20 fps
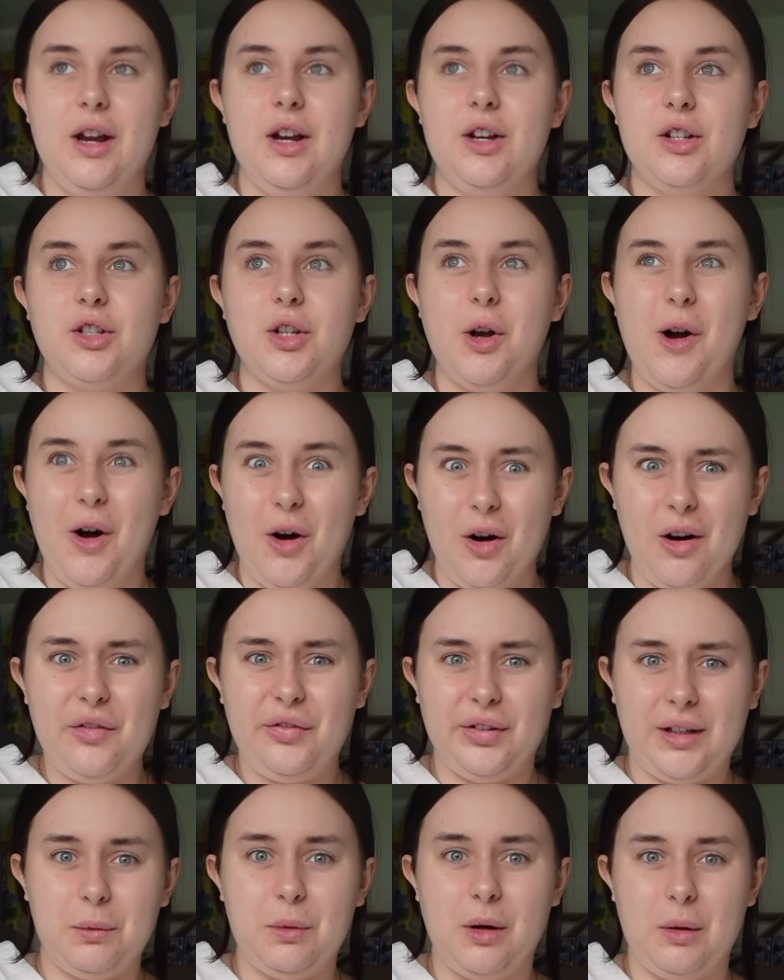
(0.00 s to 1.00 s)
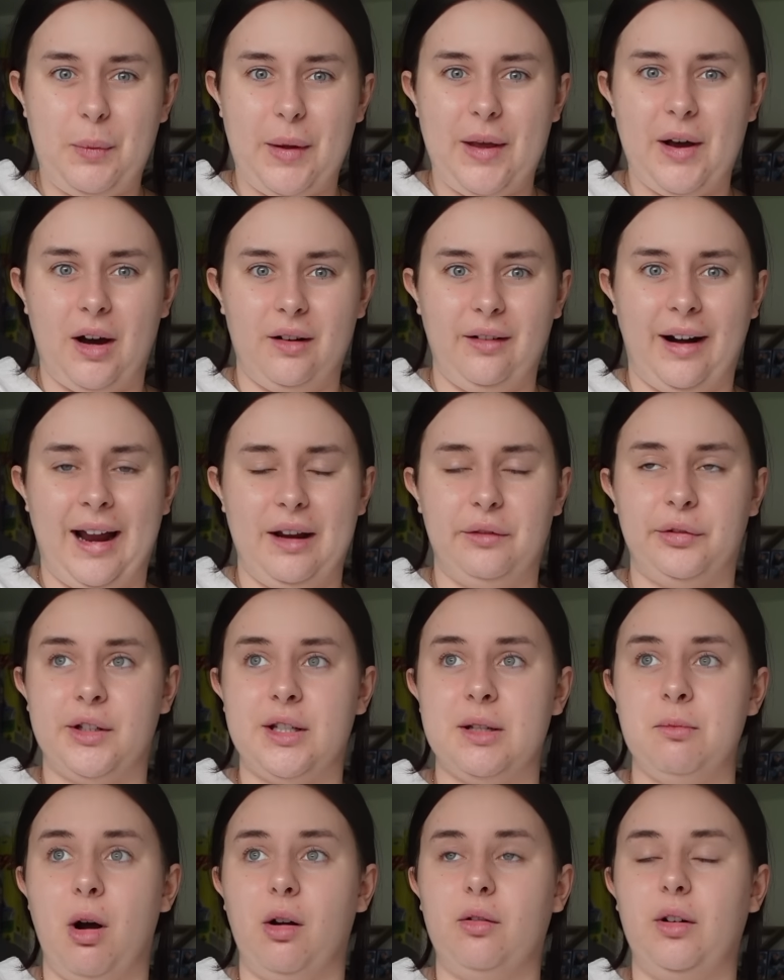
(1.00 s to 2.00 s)
So hopefully we'll be all right for
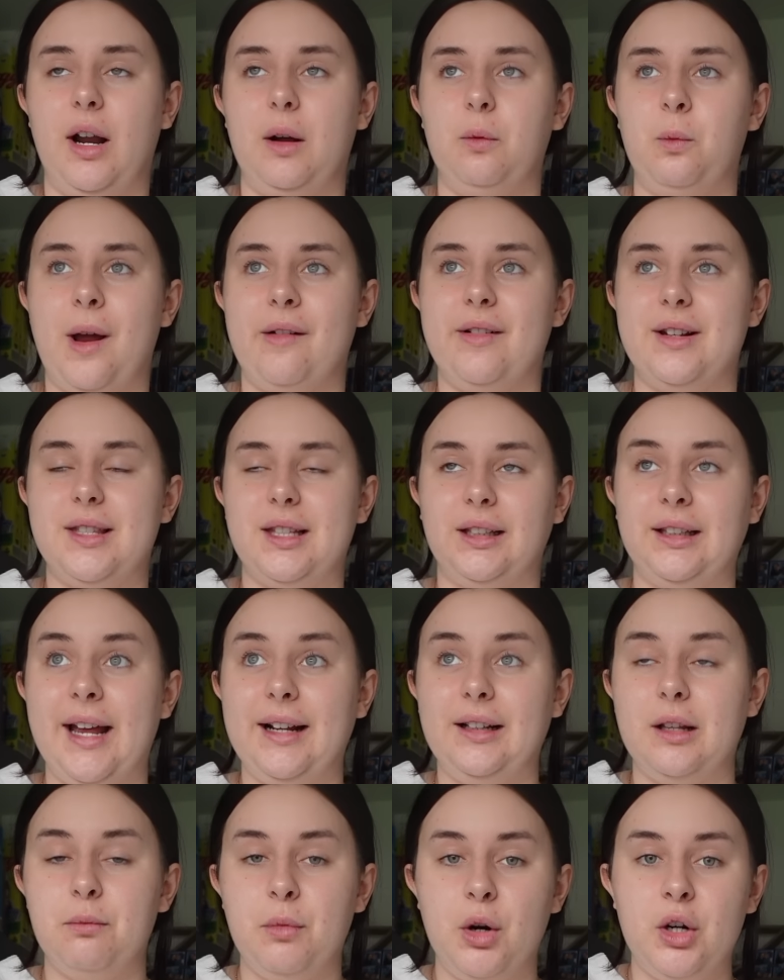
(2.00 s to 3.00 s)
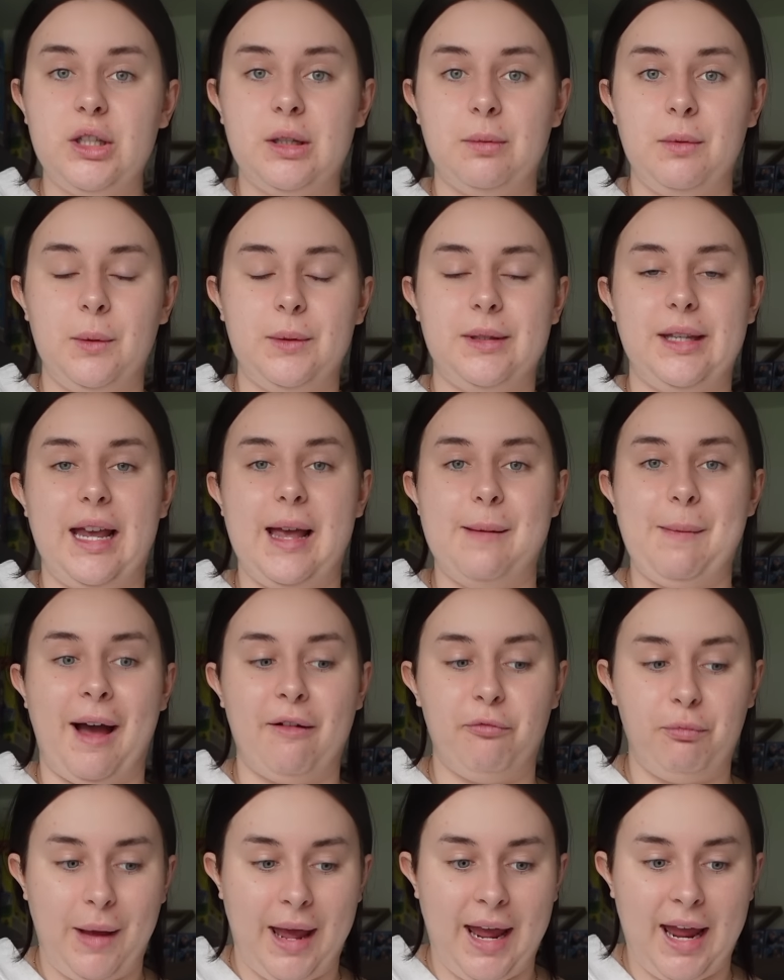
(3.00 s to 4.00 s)
tomorrow. Whereas the Lakeland Motor Museum,
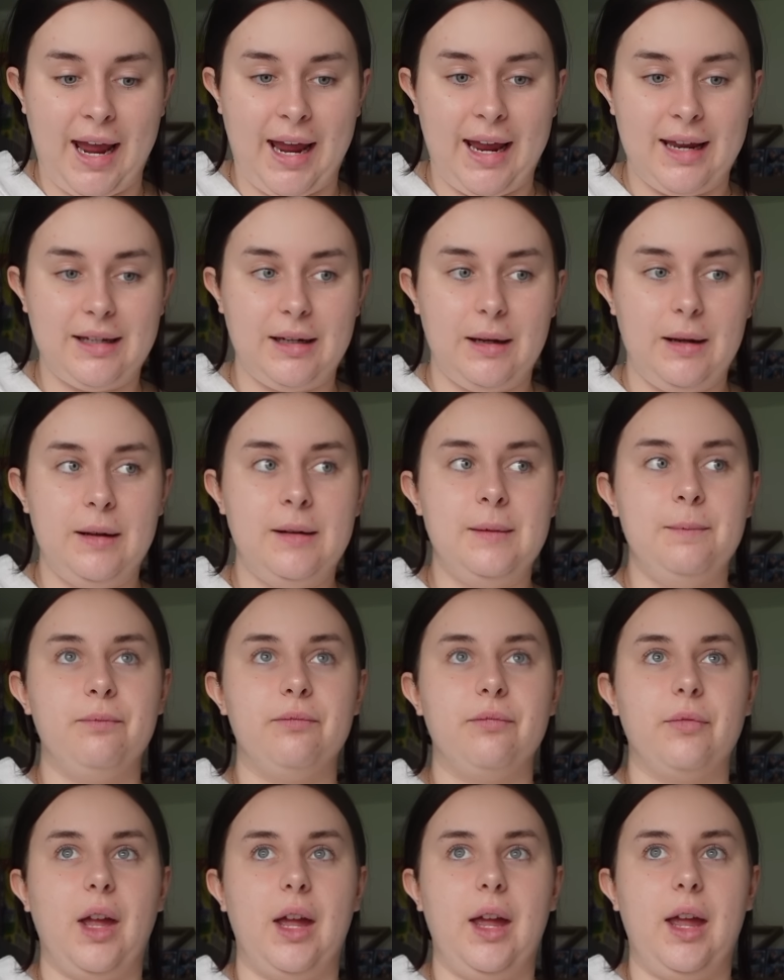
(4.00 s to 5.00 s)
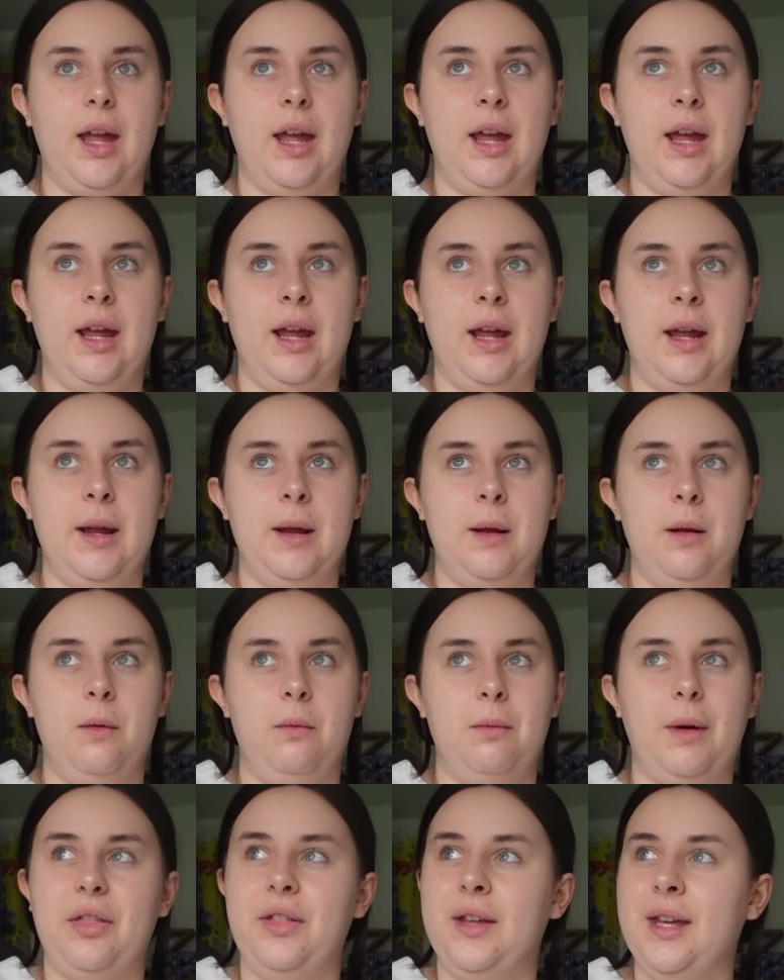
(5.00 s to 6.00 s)
I've paid,
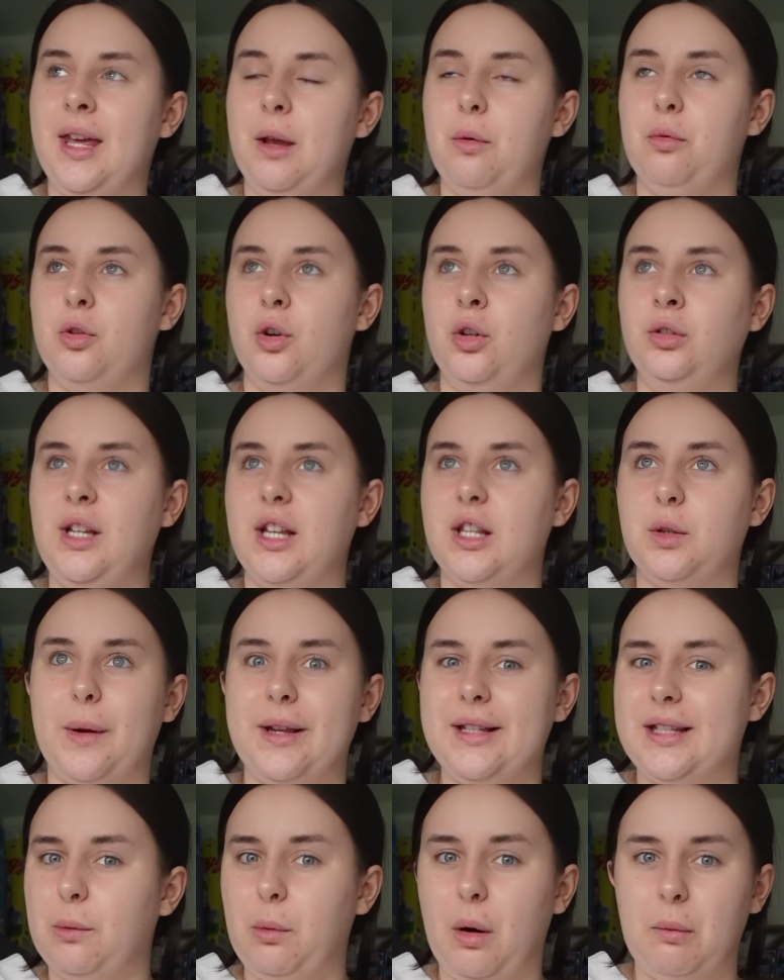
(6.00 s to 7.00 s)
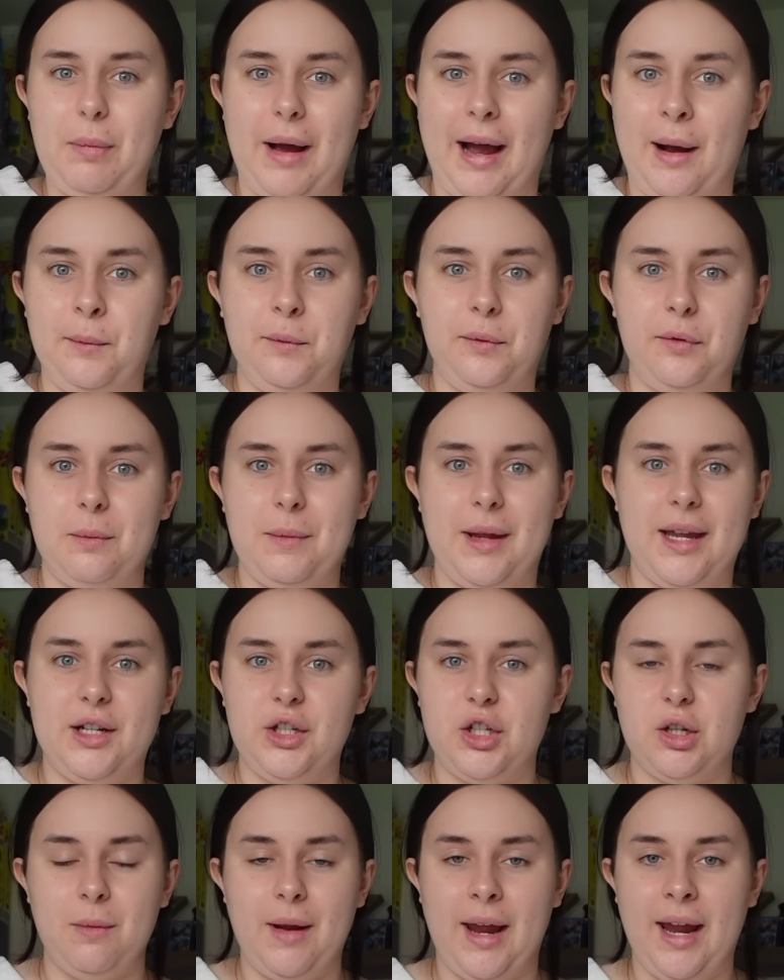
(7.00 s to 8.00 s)
I think it were only £21 for me and
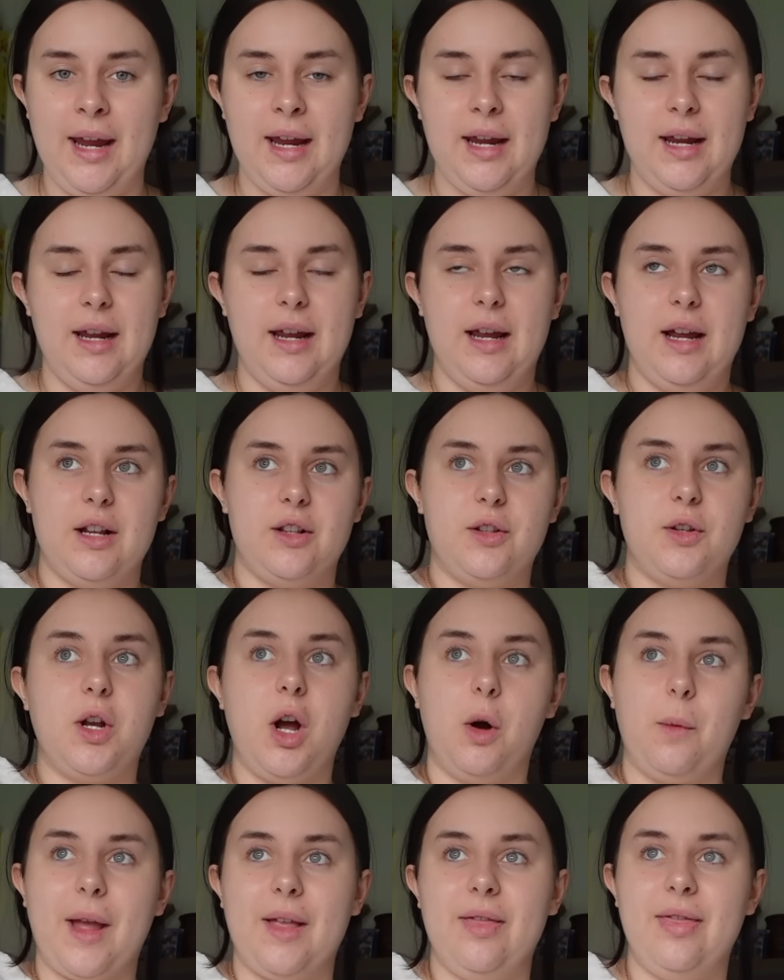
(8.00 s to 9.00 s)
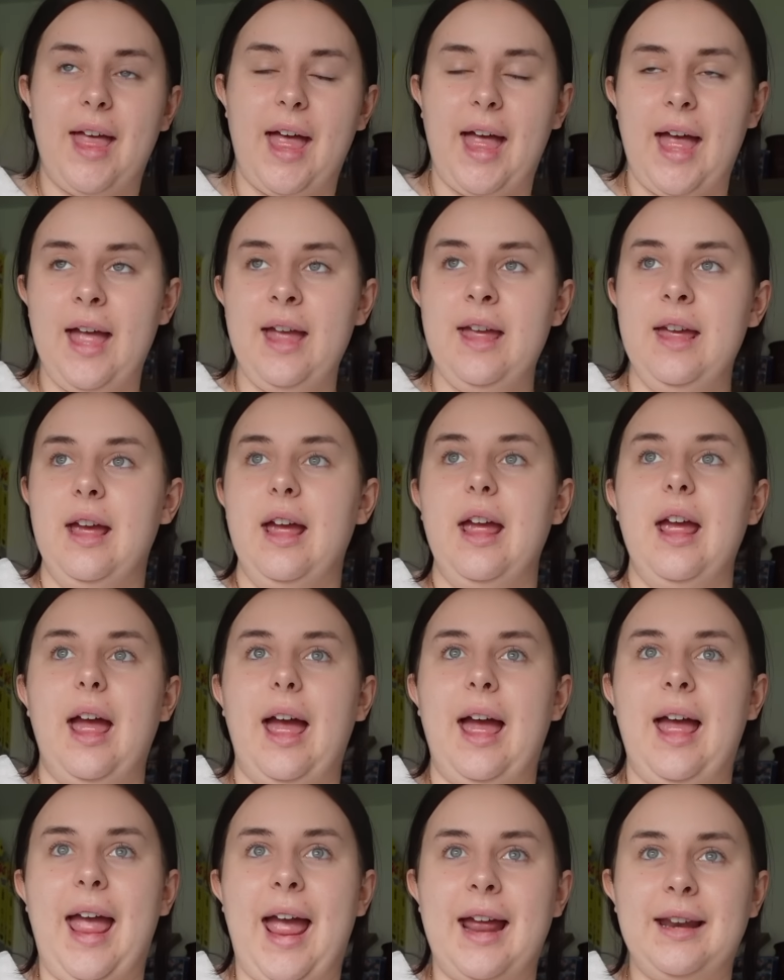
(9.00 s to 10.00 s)
Jimmy to go in there
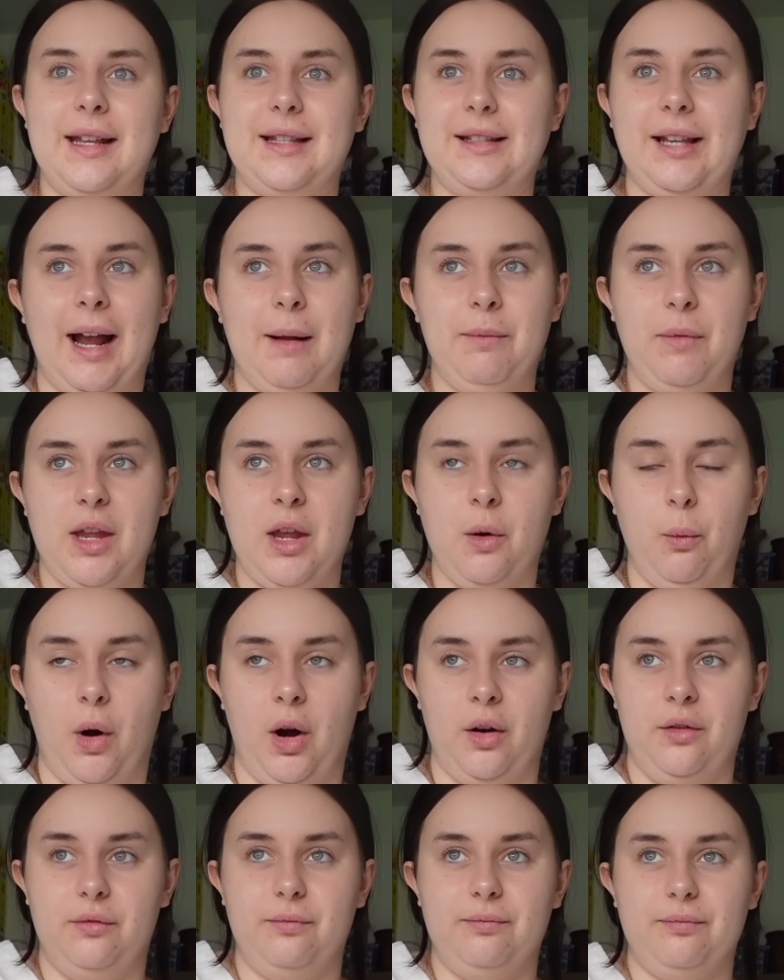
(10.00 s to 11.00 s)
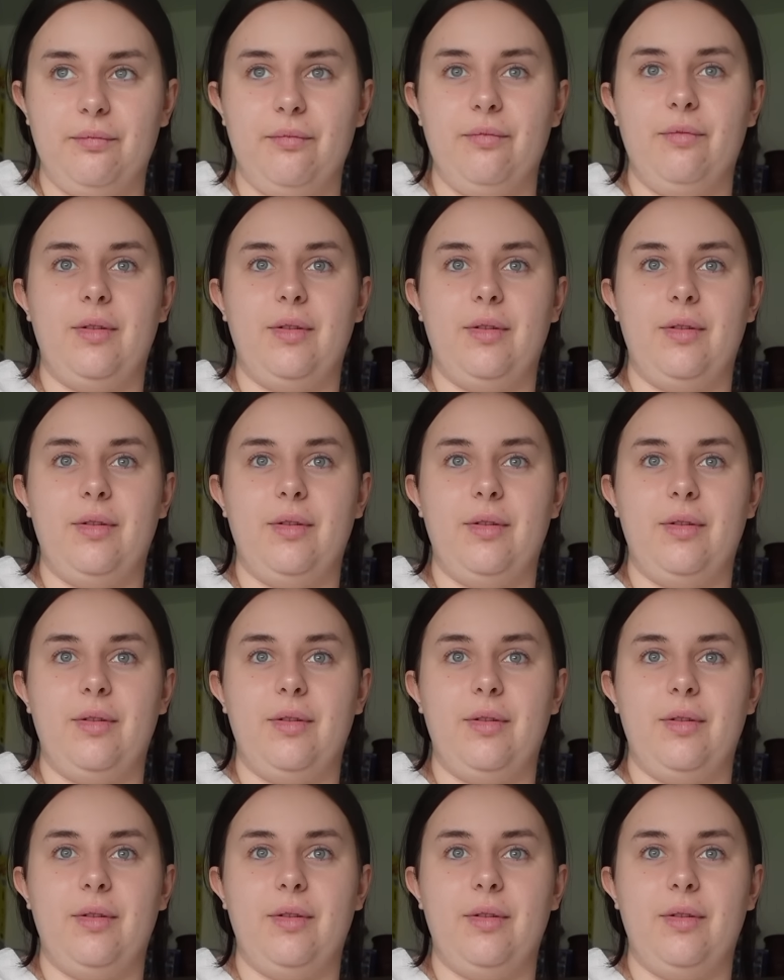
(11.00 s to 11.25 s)
at any time that you want.